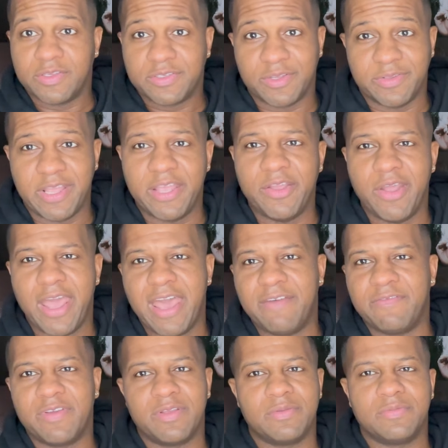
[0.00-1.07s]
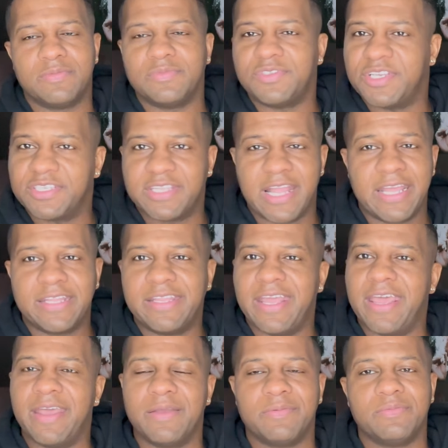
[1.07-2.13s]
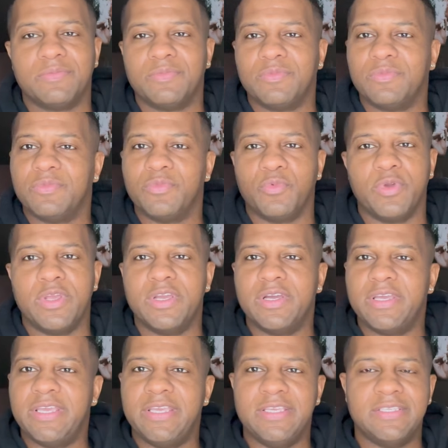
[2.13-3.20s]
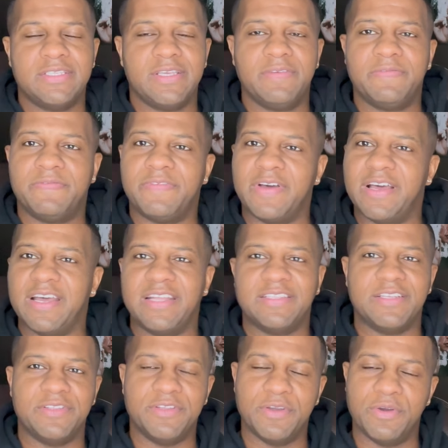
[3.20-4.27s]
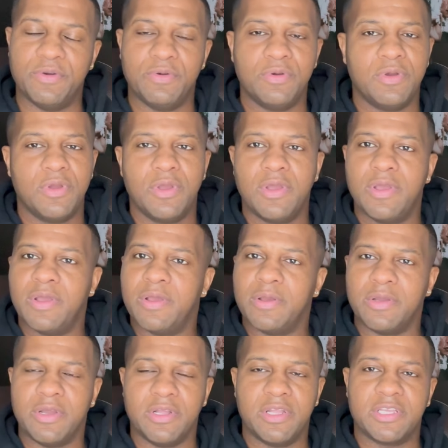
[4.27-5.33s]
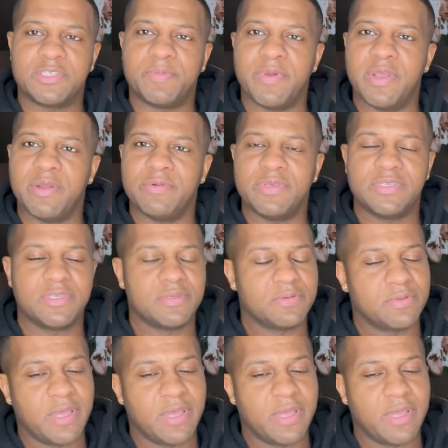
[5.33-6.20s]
So there you have it. Just like that. Real easy, fun to do, good experience.